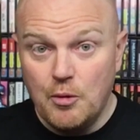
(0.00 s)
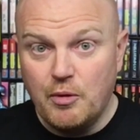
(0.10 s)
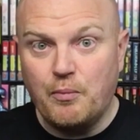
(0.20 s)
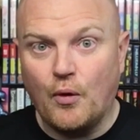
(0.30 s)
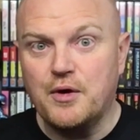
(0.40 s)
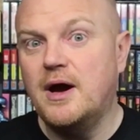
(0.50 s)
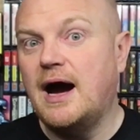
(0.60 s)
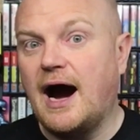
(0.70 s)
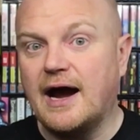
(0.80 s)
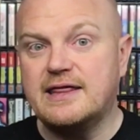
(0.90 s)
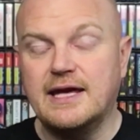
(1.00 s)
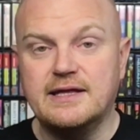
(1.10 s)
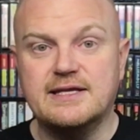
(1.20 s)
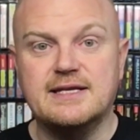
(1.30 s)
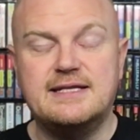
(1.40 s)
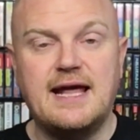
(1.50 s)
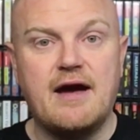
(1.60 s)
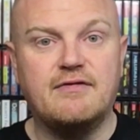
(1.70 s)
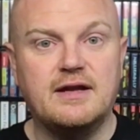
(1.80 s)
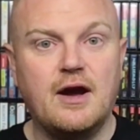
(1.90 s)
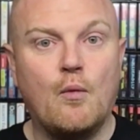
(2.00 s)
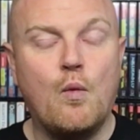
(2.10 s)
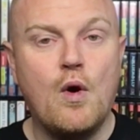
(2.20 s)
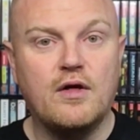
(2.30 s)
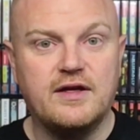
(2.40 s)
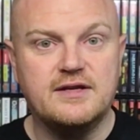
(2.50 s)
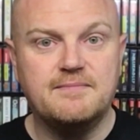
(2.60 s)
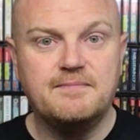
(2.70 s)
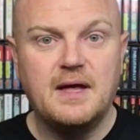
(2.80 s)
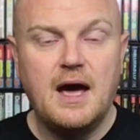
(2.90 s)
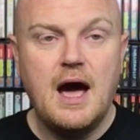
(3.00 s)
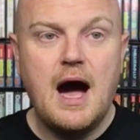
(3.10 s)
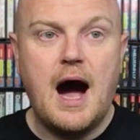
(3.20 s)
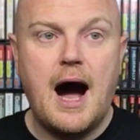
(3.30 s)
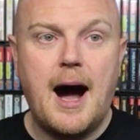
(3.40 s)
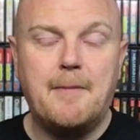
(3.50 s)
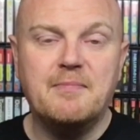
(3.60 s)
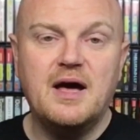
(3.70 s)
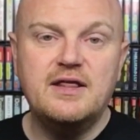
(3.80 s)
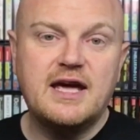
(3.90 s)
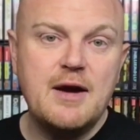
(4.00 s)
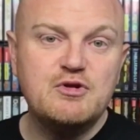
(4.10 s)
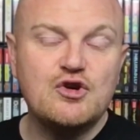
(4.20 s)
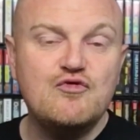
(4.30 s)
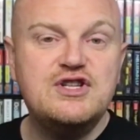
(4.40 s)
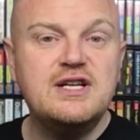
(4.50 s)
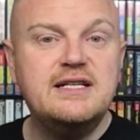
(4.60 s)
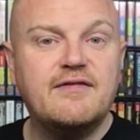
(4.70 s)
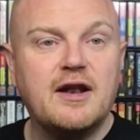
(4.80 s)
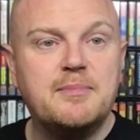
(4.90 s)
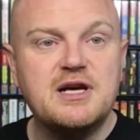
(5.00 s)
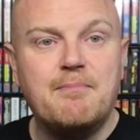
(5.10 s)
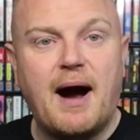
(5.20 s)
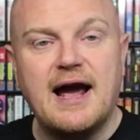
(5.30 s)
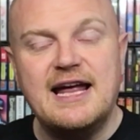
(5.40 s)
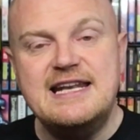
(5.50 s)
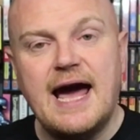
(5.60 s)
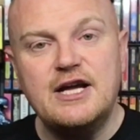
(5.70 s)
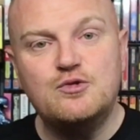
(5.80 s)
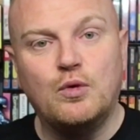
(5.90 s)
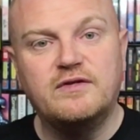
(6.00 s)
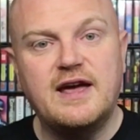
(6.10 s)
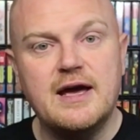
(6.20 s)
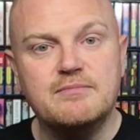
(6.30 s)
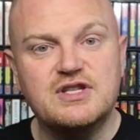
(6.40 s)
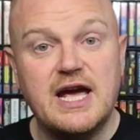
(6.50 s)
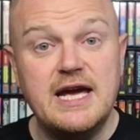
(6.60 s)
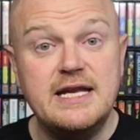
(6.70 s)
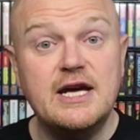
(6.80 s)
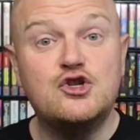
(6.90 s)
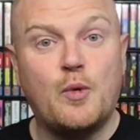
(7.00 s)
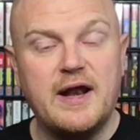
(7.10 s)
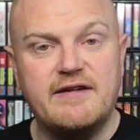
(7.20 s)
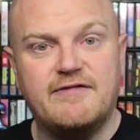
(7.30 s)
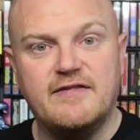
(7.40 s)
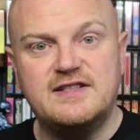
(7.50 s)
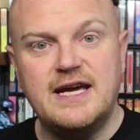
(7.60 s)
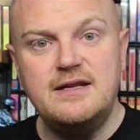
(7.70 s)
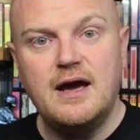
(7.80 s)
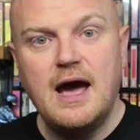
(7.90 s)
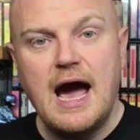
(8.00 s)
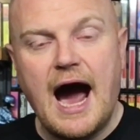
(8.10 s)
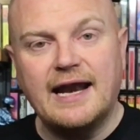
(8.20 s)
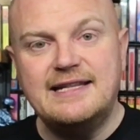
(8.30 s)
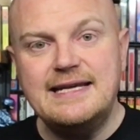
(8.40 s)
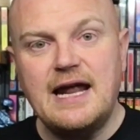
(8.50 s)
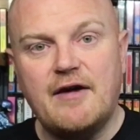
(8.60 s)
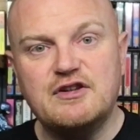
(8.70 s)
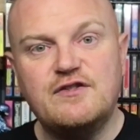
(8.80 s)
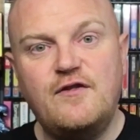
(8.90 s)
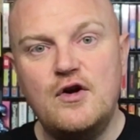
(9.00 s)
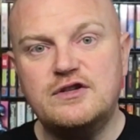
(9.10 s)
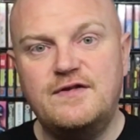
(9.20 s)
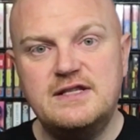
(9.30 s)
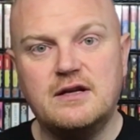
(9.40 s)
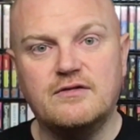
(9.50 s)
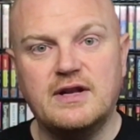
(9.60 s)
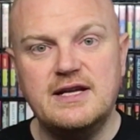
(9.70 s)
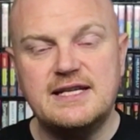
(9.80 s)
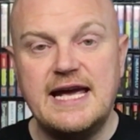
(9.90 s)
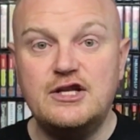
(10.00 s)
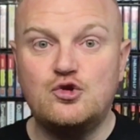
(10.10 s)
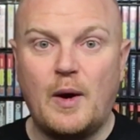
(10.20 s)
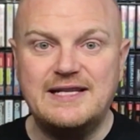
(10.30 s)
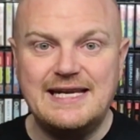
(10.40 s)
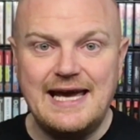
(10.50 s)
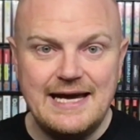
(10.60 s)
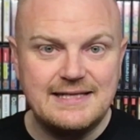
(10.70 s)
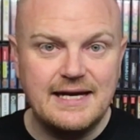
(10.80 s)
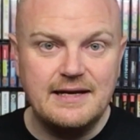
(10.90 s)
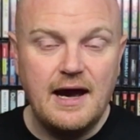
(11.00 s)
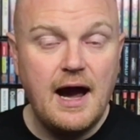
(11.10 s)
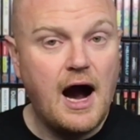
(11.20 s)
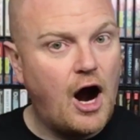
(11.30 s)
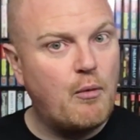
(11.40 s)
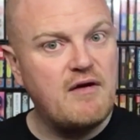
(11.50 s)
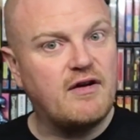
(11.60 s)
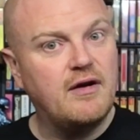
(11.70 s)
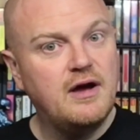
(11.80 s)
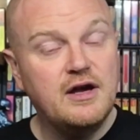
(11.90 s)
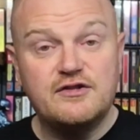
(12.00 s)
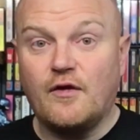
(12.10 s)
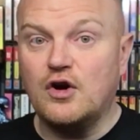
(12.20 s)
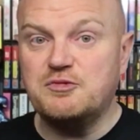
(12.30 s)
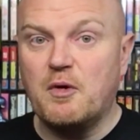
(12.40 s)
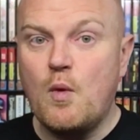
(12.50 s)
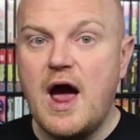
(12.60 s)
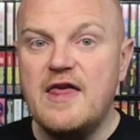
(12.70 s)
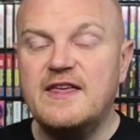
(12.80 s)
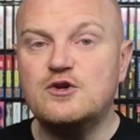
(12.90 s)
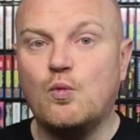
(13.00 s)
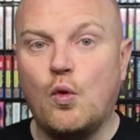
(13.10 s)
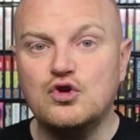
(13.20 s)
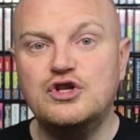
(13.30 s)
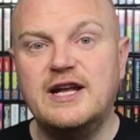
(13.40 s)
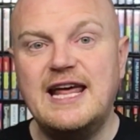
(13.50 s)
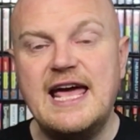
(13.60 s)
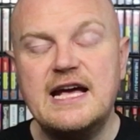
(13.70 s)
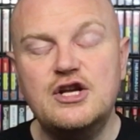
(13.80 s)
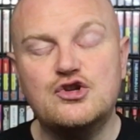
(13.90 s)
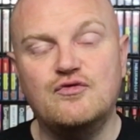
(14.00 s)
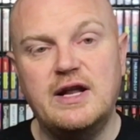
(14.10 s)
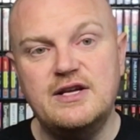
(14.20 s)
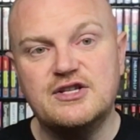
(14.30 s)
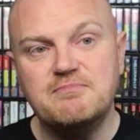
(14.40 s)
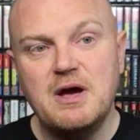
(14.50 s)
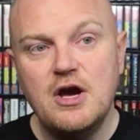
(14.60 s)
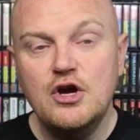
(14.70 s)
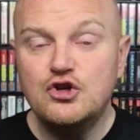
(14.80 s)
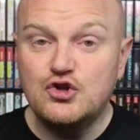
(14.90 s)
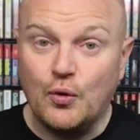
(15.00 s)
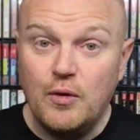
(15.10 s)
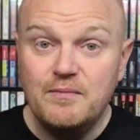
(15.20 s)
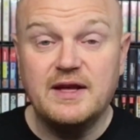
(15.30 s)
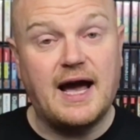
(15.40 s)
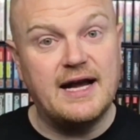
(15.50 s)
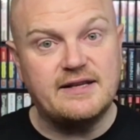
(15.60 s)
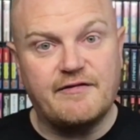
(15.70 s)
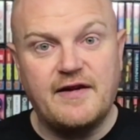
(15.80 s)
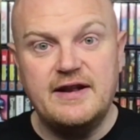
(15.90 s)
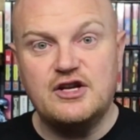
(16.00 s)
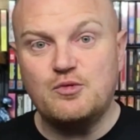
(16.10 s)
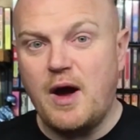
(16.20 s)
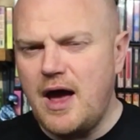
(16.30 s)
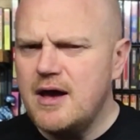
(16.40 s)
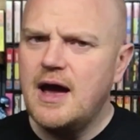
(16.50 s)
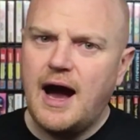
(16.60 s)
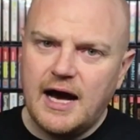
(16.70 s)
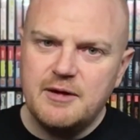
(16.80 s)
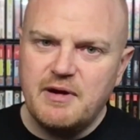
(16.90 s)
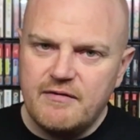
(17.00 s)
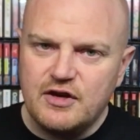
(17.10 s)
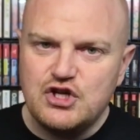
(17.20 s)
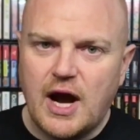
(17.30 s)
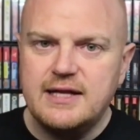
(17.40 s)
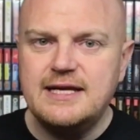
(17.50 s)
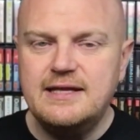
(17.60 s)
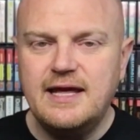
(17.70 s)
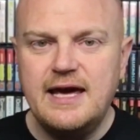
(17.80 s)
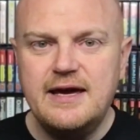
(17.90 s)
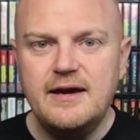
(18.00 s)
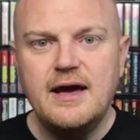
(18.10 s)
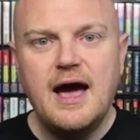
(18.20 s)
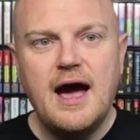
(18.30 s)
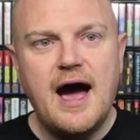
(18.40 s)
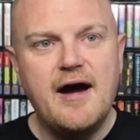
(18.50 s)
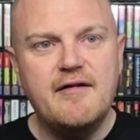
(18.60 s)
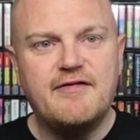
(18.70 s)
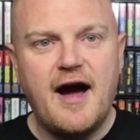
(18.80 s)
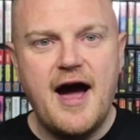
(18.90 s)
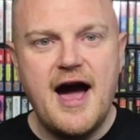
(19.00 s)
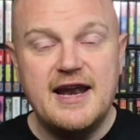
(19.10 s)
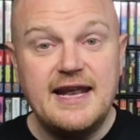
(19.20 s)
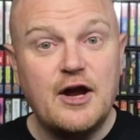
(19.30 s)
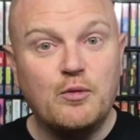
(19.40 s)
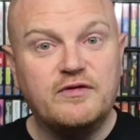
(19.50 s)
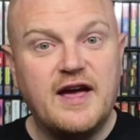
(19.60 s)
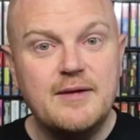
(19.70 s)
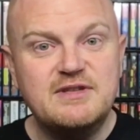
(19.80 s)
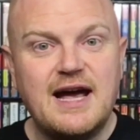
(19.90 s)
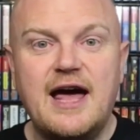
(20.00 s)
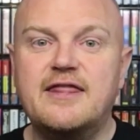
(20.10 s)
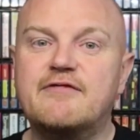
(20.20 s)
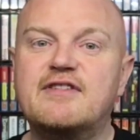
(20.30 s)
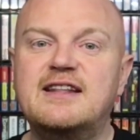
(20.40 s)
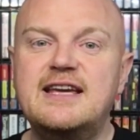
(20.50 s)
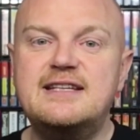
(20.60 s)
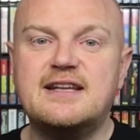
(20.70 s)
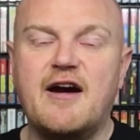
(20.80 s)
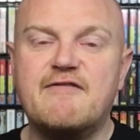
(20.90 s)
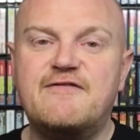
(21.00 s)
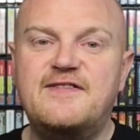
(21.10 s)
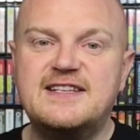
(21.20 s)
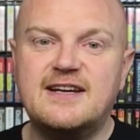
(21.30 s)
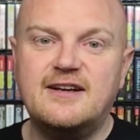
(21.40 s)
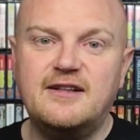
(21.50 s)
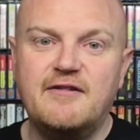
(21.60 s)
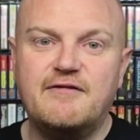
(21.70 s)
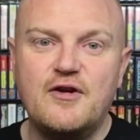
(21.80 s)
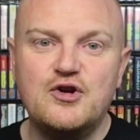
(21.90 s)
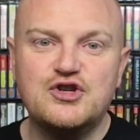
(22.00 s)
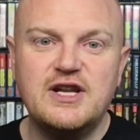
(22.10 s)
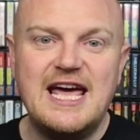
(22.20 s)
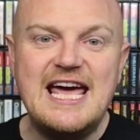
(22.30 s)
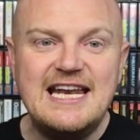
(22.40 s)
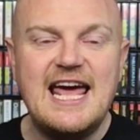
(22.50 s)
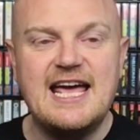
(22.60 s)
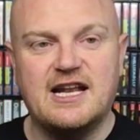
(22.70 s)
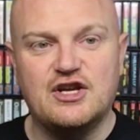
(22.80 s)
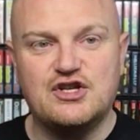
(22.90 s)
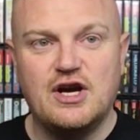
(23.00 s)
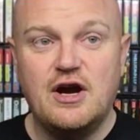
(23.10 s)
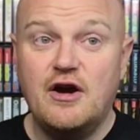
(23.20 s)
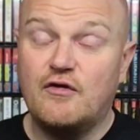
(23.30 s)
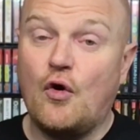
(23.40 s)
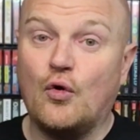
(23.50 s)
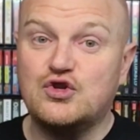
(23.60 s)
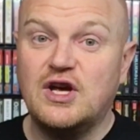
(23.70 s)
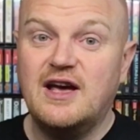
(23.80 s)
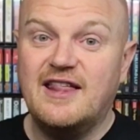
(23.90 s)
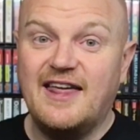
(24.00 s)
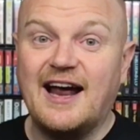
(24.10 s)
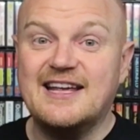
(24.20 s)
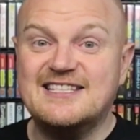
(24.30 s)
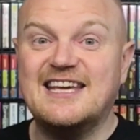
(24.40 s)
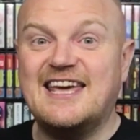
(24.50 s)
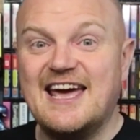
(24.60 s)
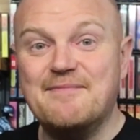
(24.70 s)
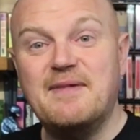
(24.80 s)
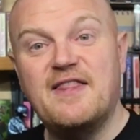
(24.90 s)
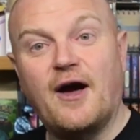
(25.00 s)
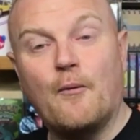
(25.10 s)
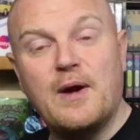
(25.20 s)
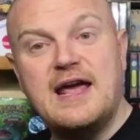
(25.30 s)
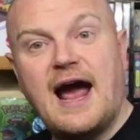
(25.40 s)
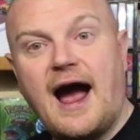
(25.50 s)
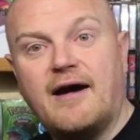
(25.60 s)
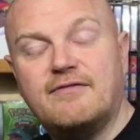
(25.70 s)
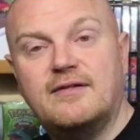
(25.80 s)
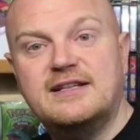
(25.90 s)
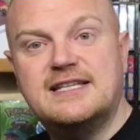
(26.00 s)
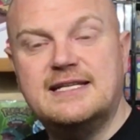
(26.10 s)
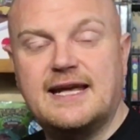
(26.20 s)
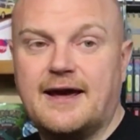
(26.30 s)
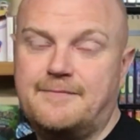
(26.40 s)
boy, I think this is definitely worth it. The game was originally developed by Nightwolf Games in 2015, and it did have its first physical release in 2018. However, as far as I'm aware, this wasn't an English release. So the guys at Pheonix Ware had a bit of a chat in the ear of Nightwolf Games, and they've released a physical version in English. Of course, that is the game that we have today.